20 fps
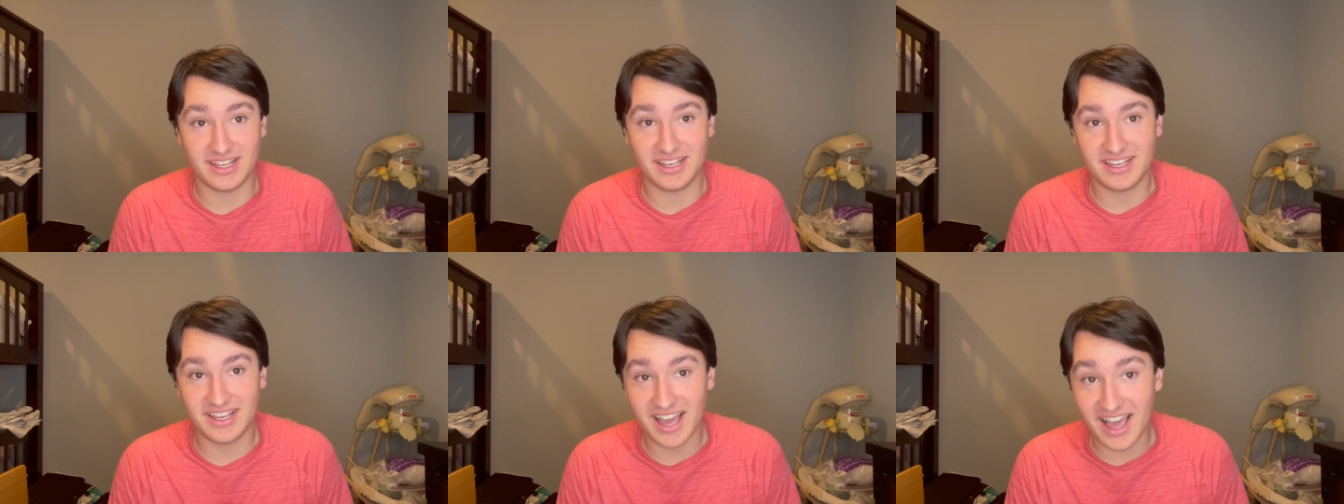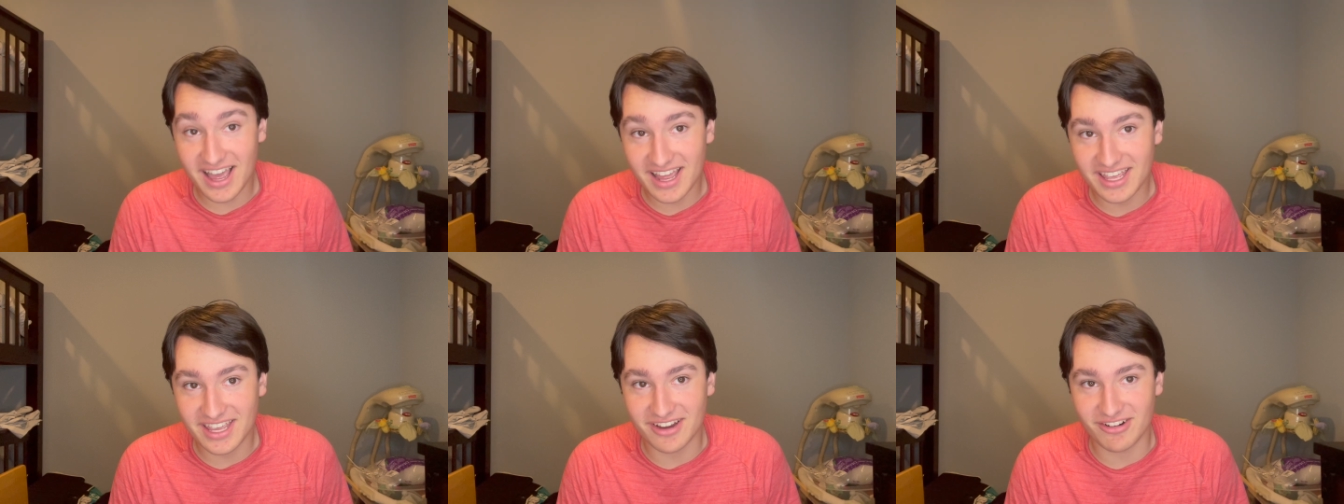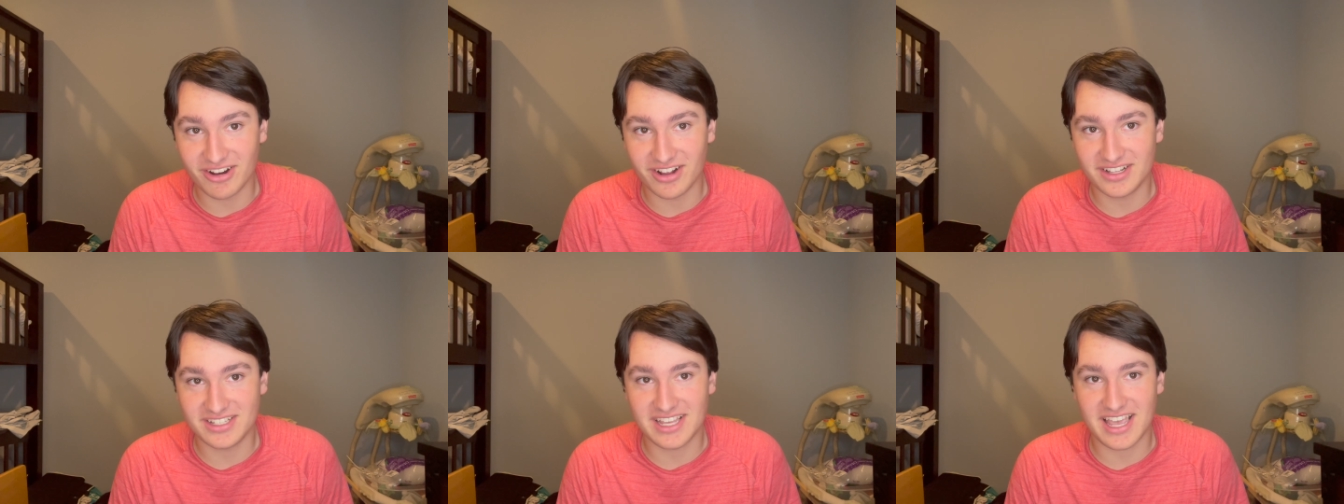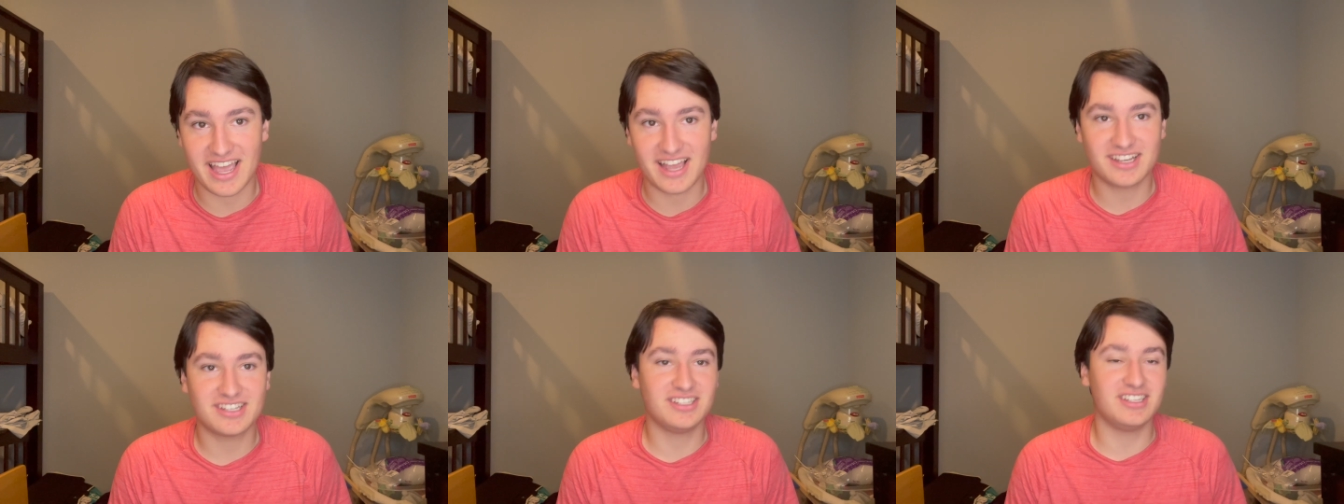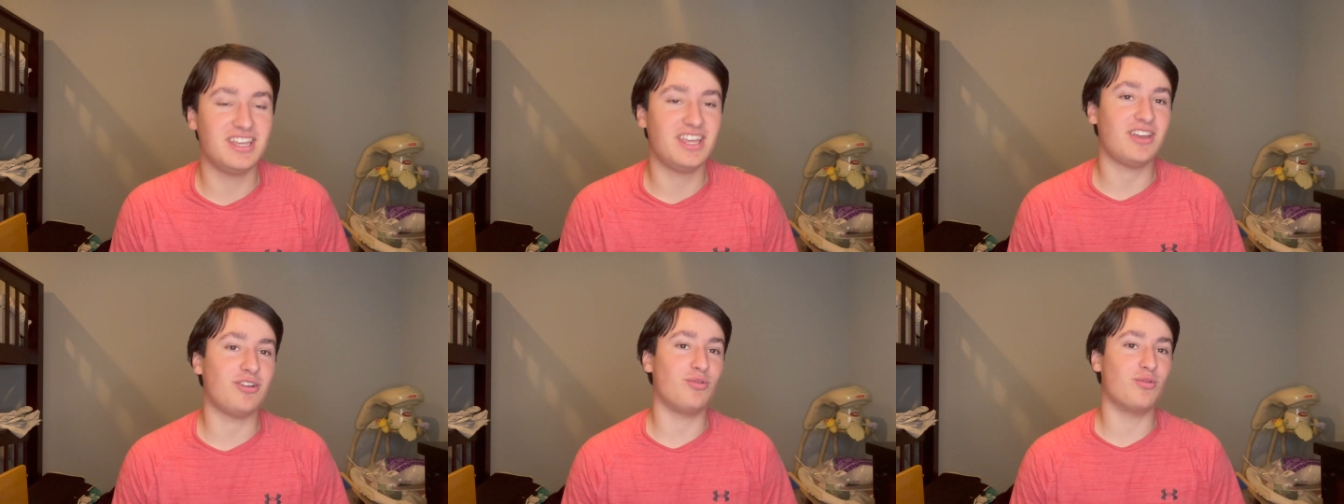got here
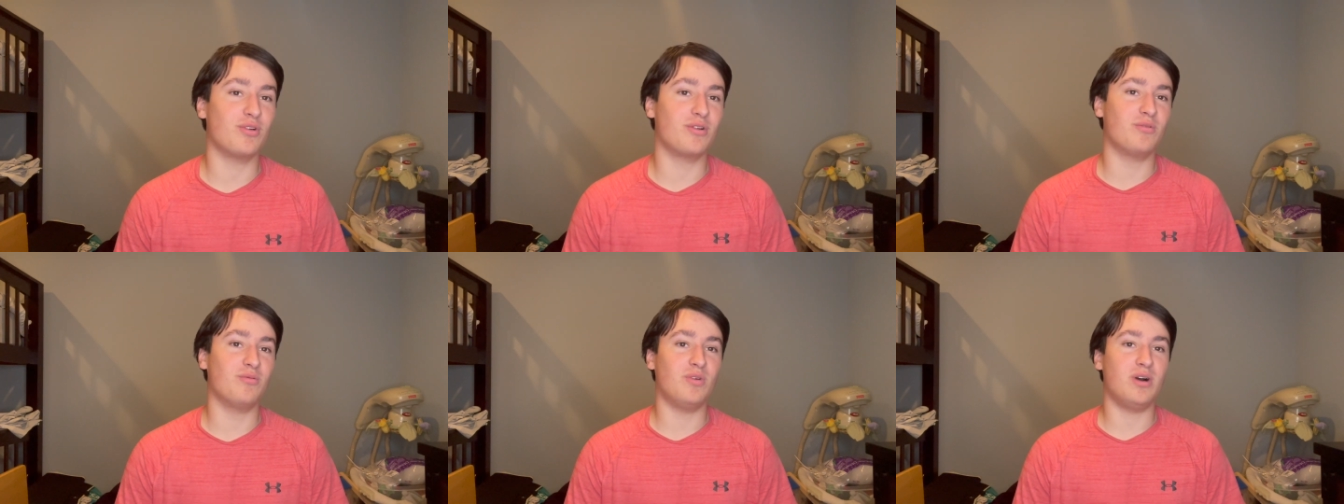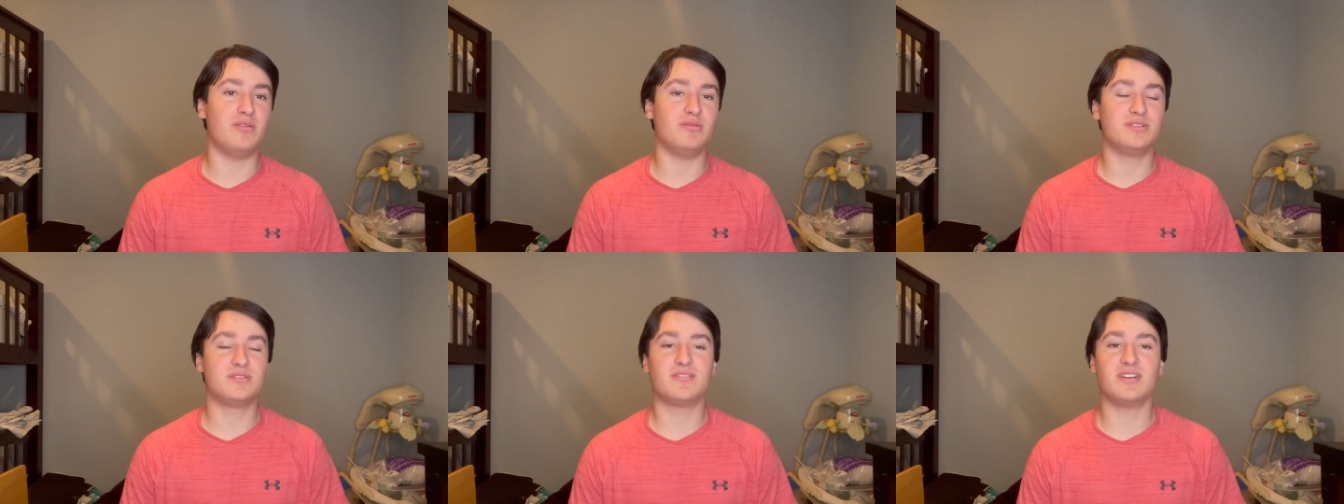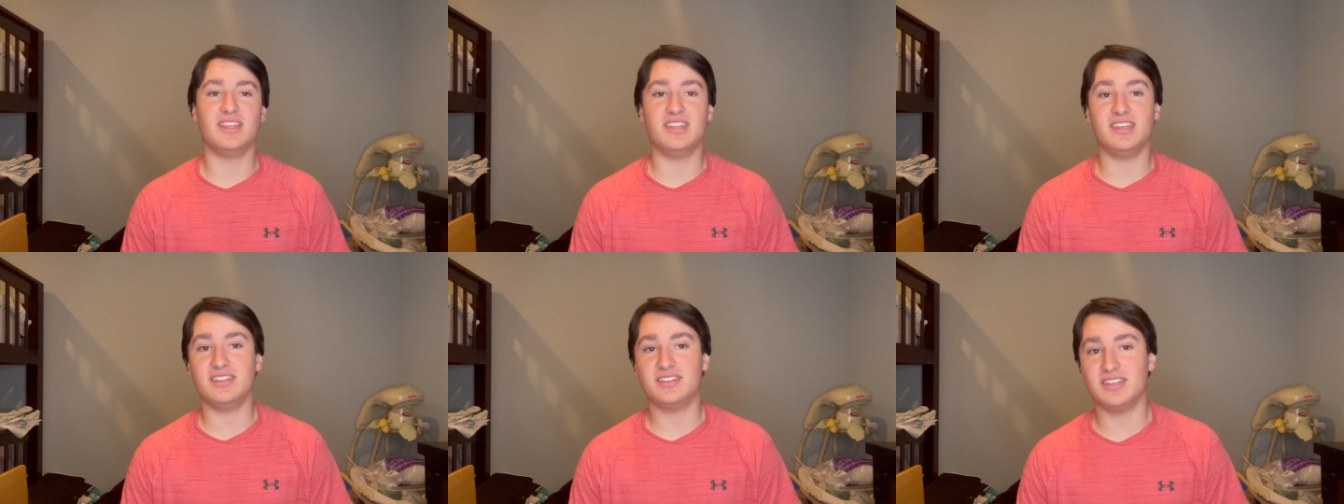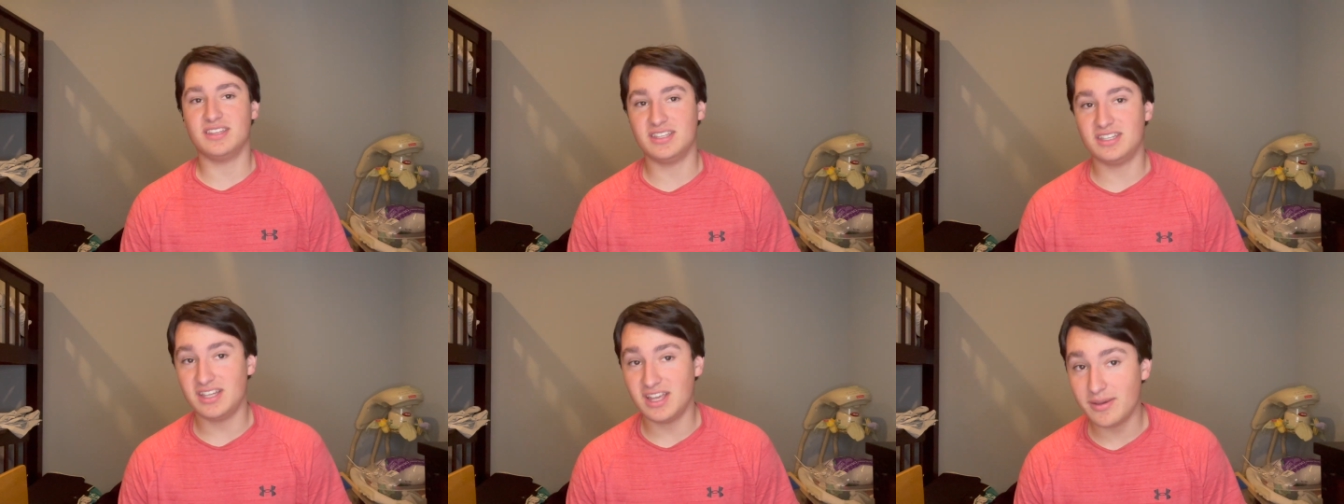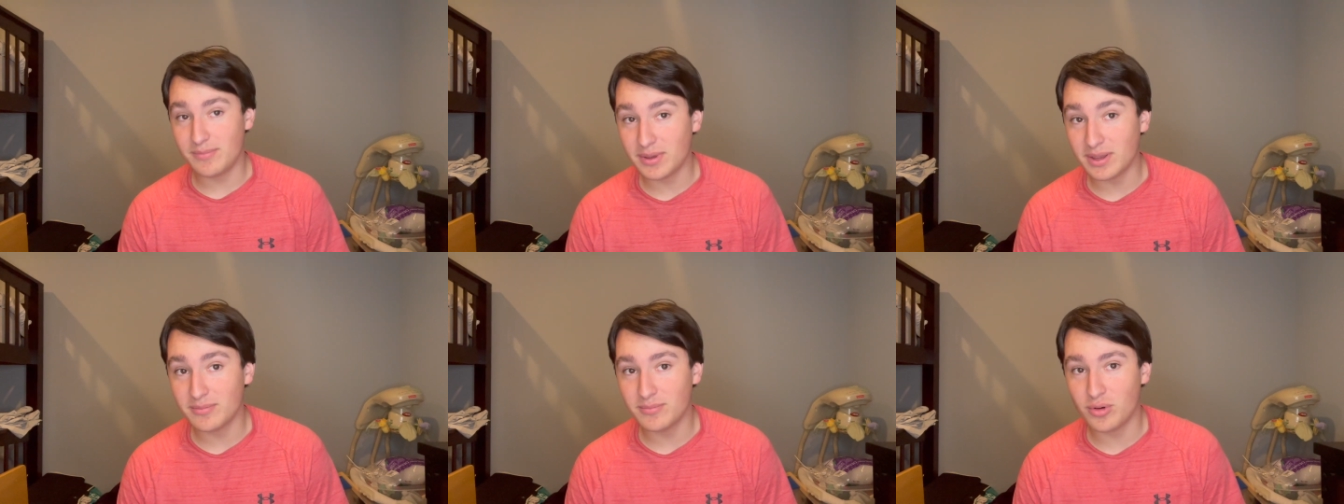exactly or what was really the
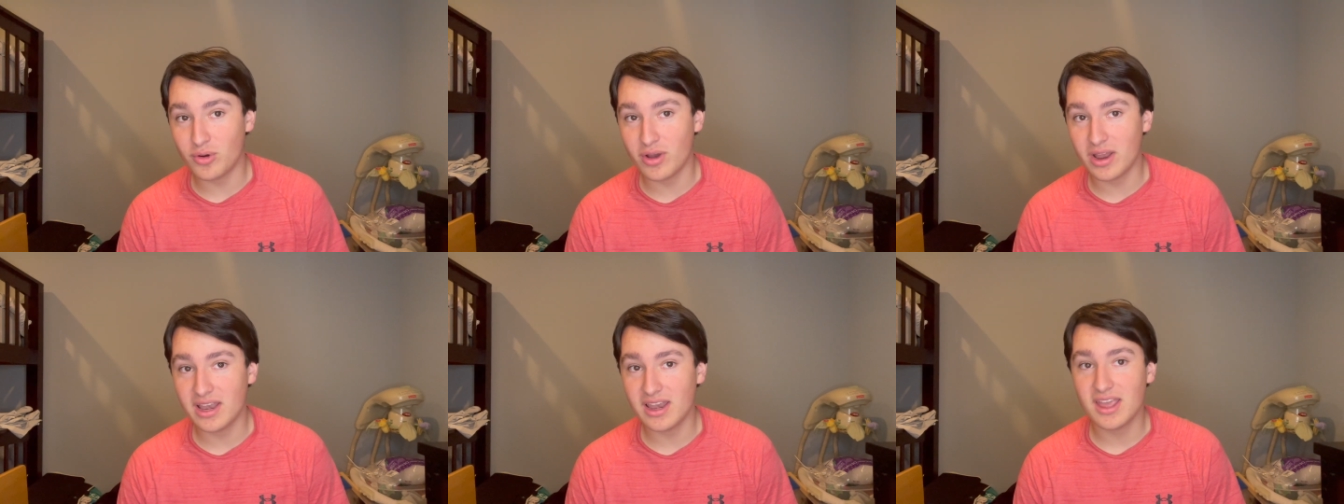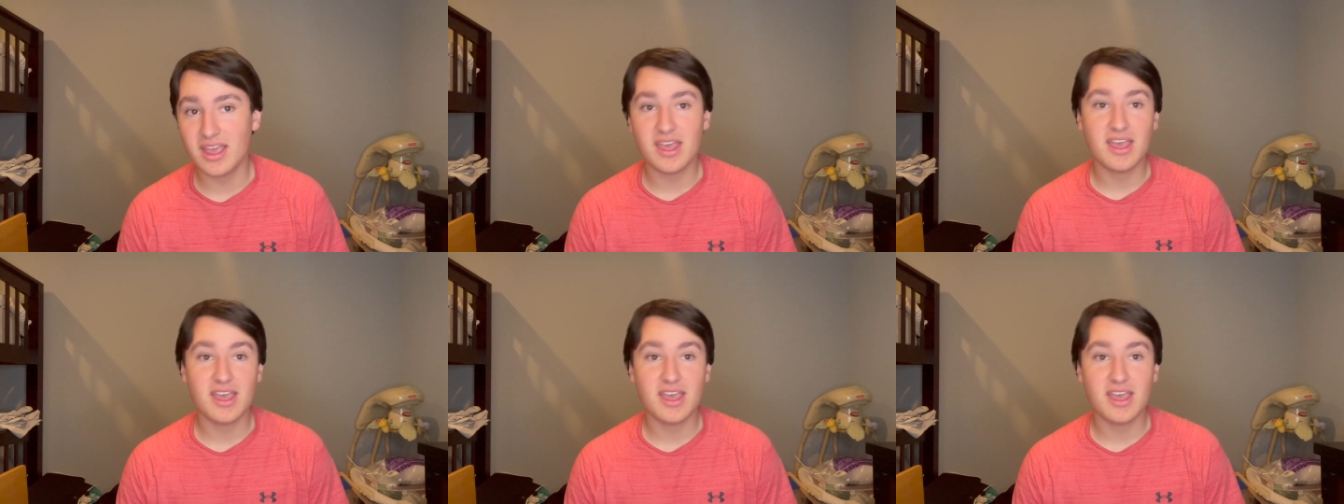tipping point.